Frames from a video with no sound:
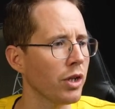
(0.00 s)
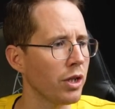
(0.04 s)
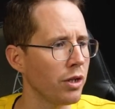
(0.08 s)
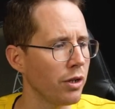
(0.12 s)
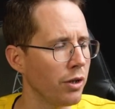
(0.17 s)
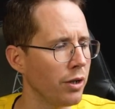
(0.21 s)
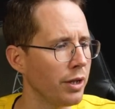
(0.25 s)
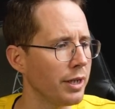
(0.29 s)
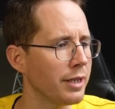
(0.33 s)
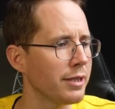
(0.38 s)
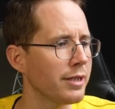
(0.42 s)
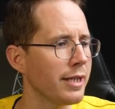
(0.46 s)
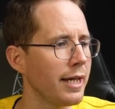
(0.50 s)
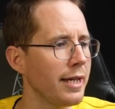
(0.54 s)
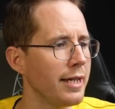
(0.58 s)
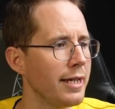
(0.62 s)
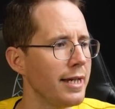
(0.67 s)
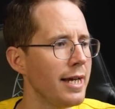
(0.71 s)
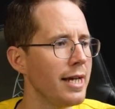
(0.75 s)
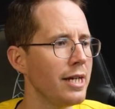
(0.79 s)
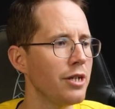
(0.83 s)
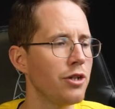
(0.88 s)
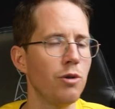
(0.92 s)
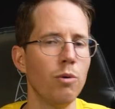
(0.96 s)
You're going to say
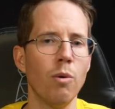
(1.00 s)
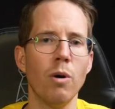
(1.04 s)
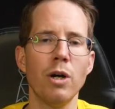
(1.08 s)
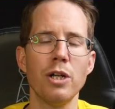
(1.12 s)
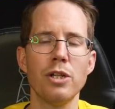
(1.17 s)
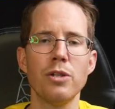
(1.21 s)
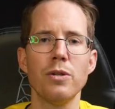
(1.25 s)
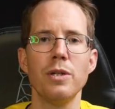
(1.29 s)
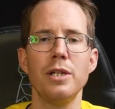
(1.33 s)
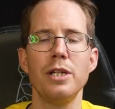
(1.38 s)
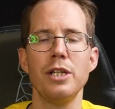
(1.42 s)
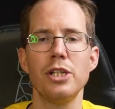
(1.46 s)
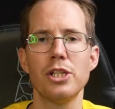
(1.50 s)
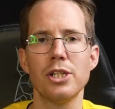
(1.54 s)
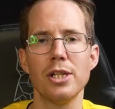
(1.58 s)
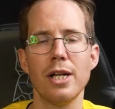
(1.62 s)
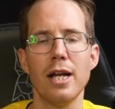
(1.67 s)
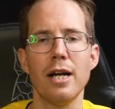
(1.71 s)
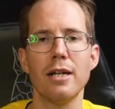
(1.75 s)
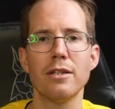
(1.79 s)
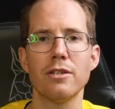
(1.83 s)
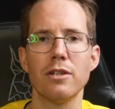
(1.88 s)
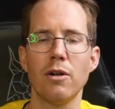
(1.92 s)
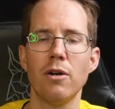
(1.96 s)
yes, you want to
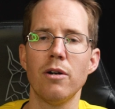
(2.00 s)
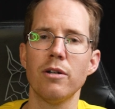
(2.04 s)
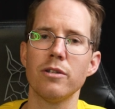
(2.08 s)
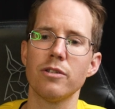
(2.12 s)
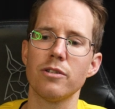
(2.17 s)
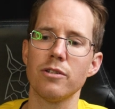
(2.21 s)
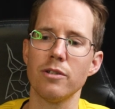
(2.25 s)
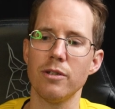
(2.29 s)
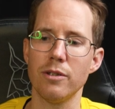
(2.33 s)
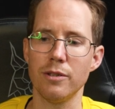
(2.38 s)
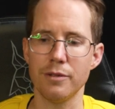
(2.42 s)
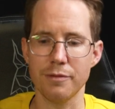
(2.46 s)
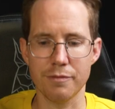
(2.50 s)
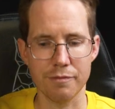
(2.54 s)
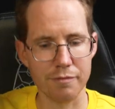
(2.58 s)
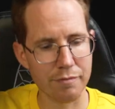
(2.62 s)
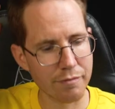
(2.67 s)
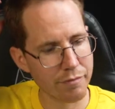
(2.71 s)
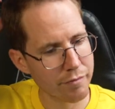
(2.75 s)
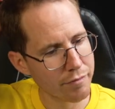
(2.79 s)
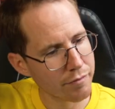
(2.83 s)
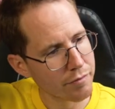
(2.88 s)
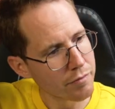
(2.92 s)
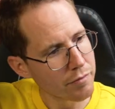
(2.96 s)
initialize the console.
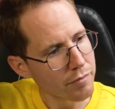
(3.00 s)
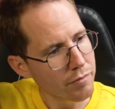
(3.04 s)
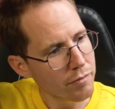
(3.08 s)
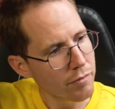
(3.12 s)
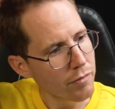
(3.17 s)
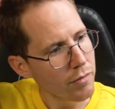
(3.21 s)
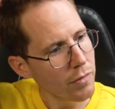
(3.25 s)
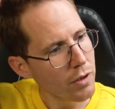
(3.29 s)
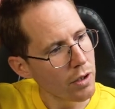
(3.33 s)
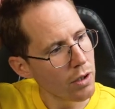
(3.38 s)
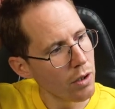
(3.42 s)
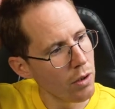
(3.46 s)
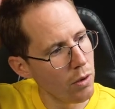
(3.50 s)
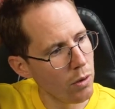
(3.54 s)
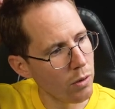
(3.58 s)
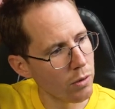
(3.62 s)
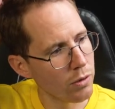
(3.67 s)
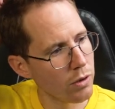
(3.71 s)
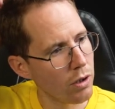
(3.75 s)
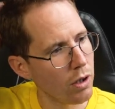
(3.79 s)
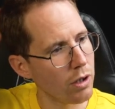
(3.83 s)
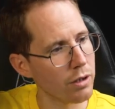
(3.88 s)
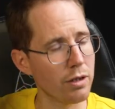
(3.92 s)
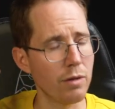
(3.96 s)
All
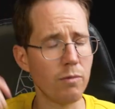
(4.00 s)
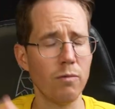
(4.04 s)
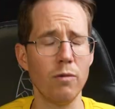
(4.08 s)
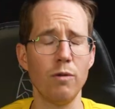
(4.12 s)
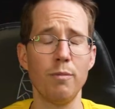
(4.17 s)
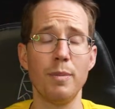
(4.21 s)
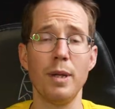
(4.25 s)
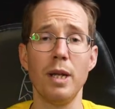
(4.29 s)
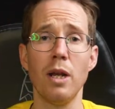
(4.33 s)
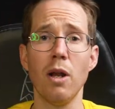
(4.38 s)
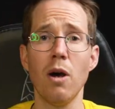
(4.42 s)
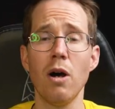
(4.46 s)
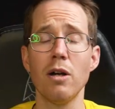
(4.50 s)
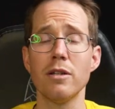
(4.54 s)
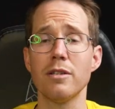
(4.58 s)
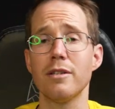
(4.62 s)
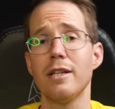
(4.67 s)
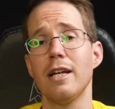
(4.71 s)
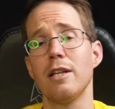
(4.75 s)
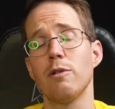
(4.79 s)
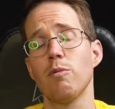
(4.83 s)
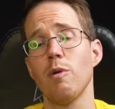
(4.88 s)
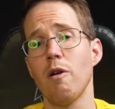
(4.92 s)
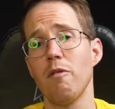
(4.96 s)
data will be lost,
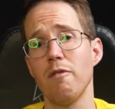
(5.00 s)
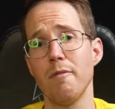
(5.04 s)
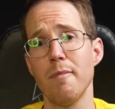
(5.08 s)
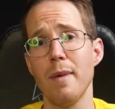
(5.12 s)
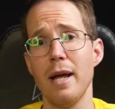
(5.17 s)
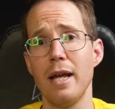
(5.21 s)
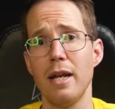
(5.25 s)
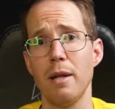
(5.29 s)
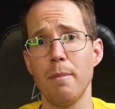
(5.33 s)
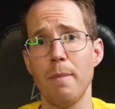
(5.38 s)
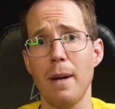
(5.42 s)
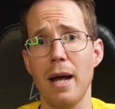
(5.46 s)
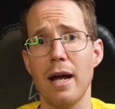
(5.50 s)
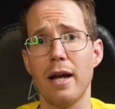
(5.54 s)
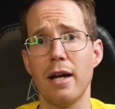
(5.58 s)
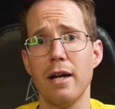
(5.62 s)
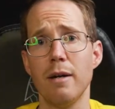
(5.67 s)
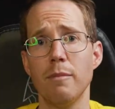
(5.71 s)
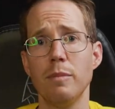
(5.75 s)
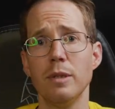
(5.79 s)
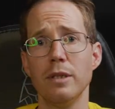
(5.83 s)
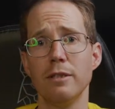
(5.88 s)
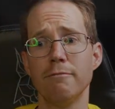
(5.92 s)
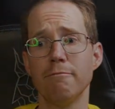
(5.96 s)
that's why we've made a
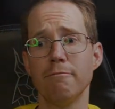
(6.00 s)
backup.